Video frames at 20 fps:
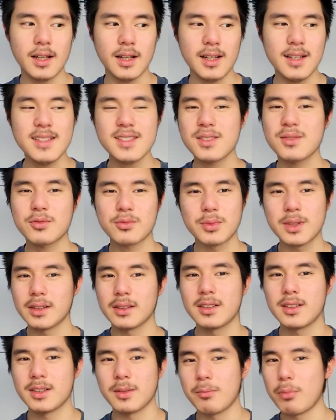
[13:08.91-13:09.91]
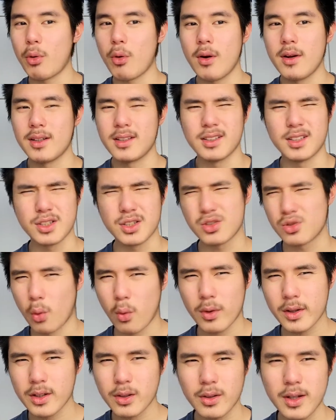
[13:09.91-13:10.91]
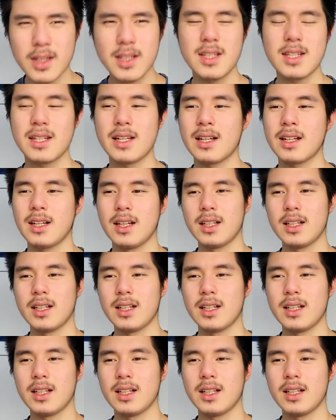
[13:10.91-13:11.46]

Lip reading: isn't really the point in the story or anything.